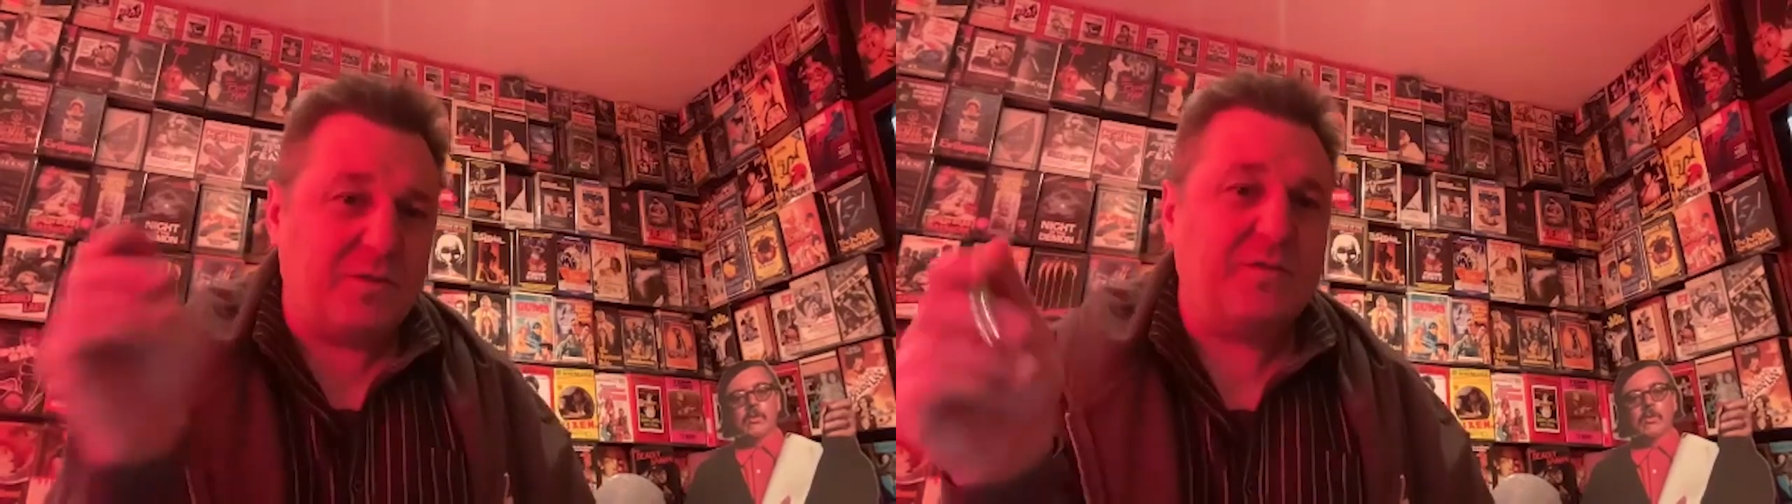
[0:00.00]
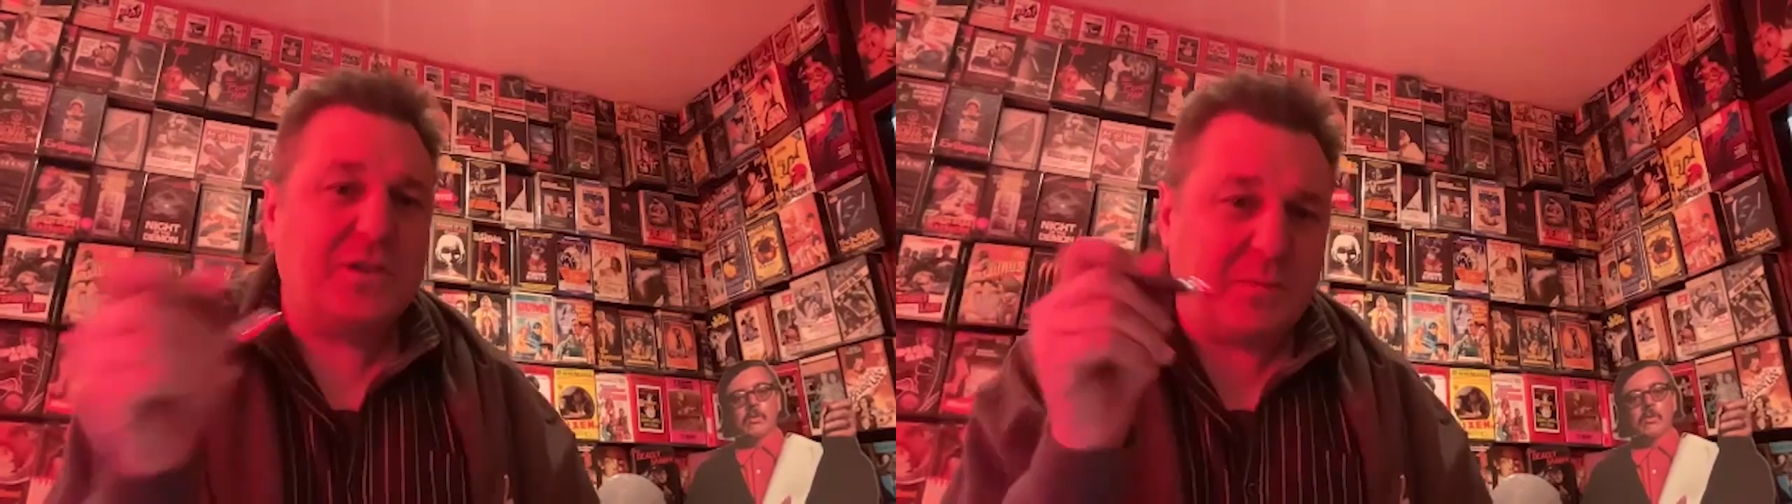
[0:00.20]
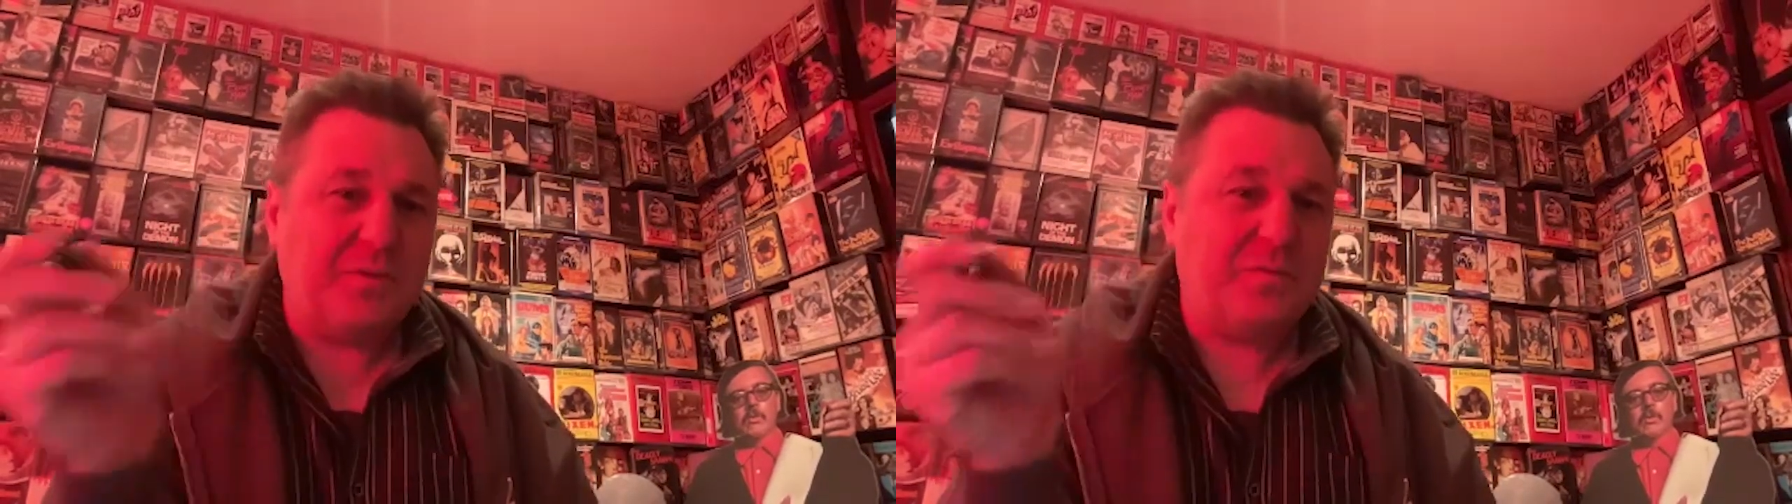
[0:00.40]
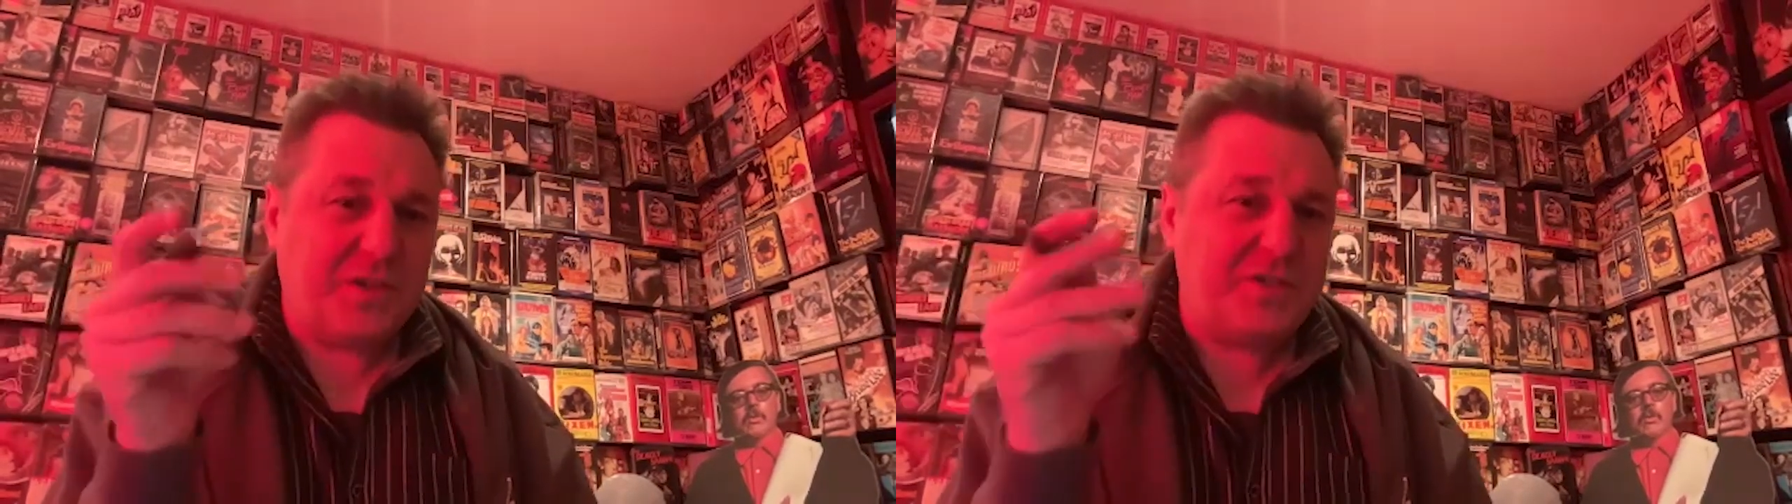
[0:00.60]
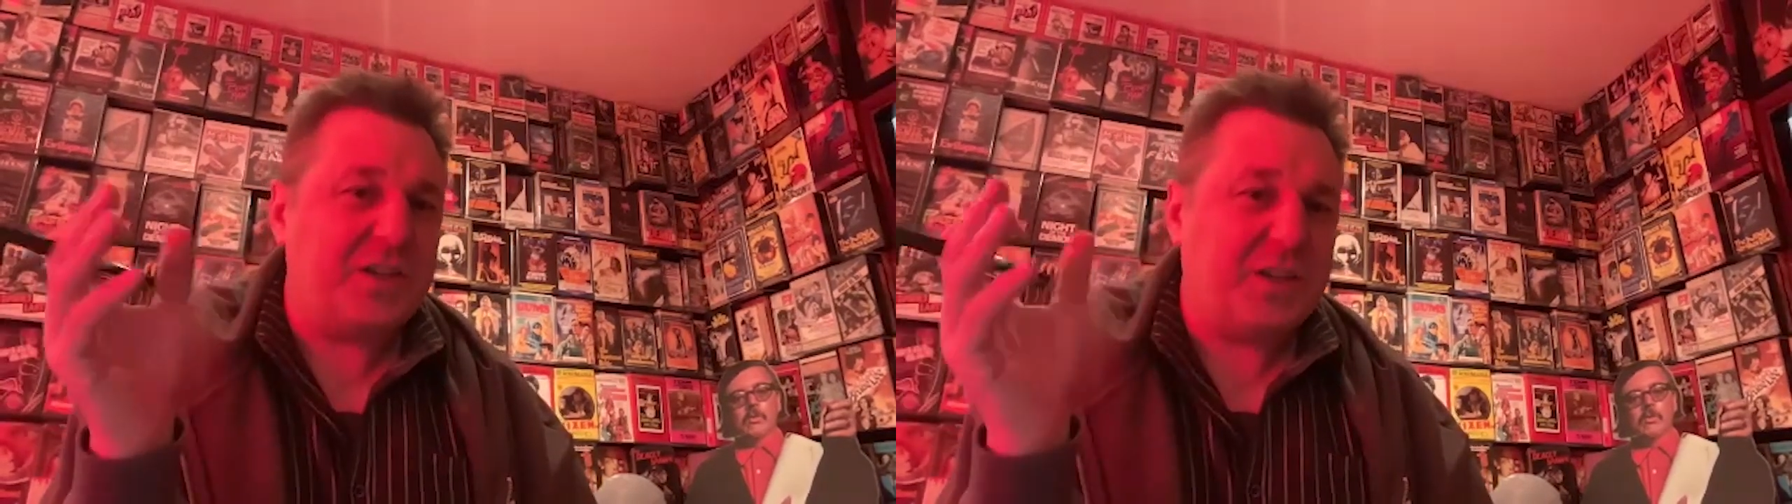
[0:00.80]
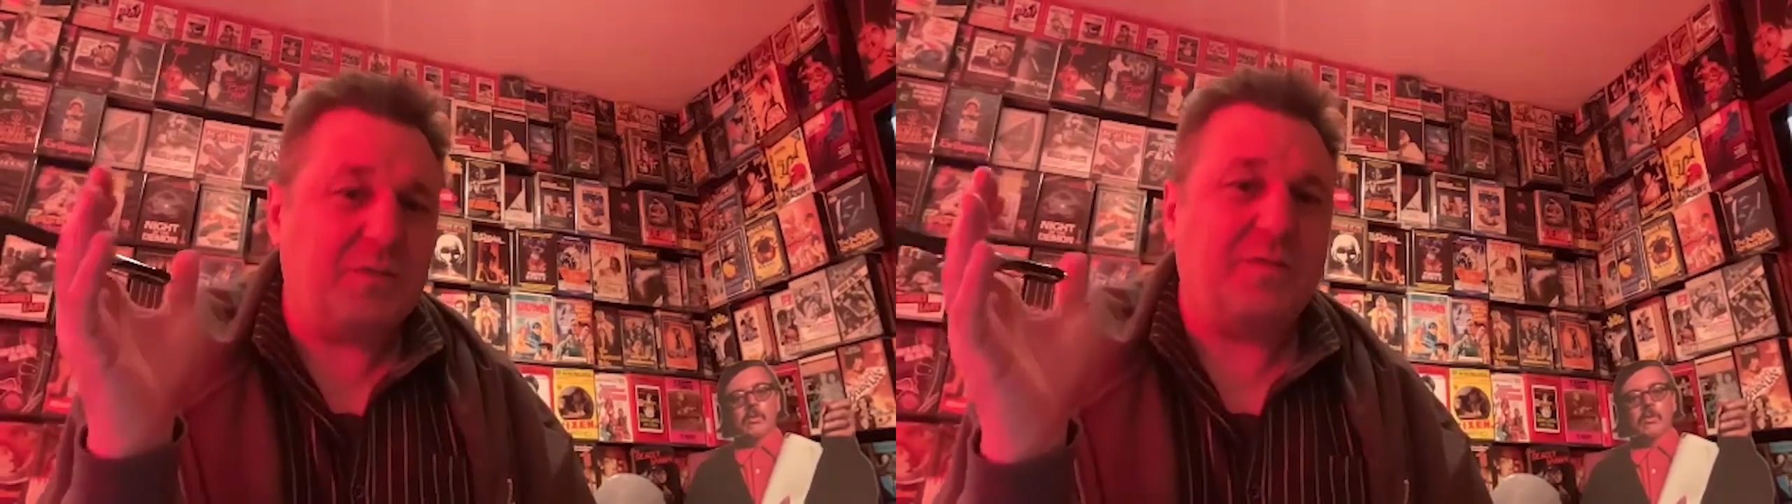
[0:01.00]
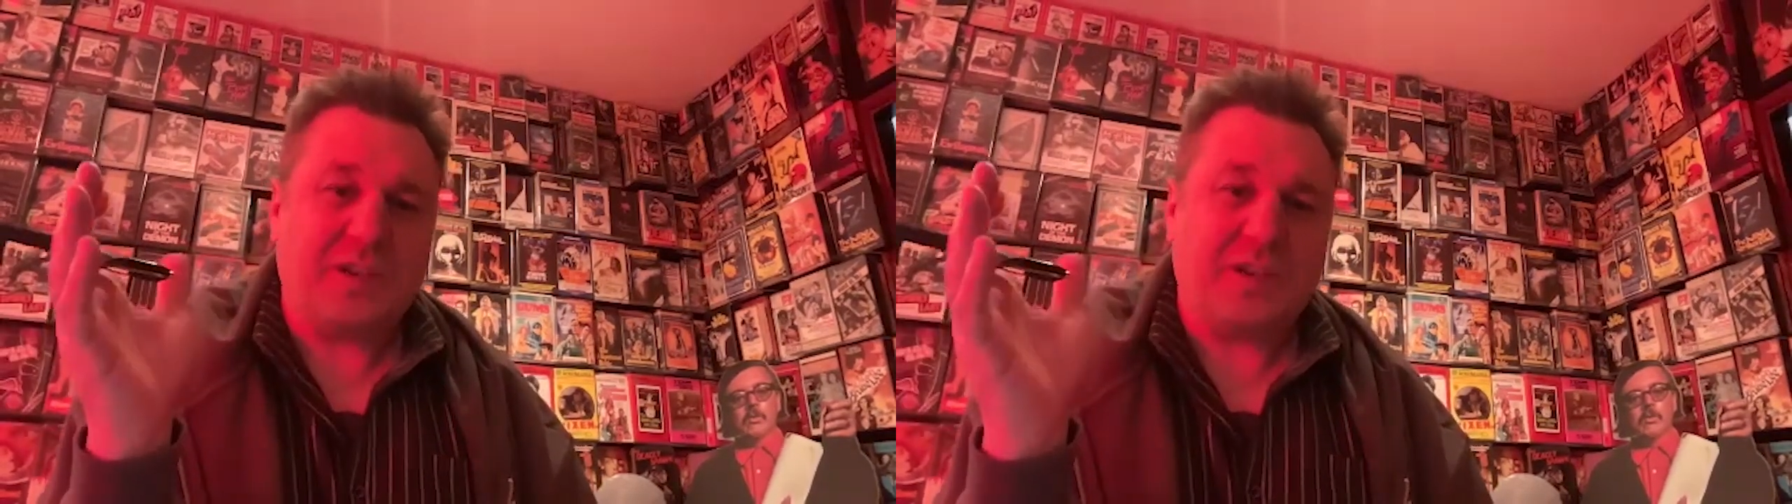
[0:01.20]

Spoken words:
to have double featured it with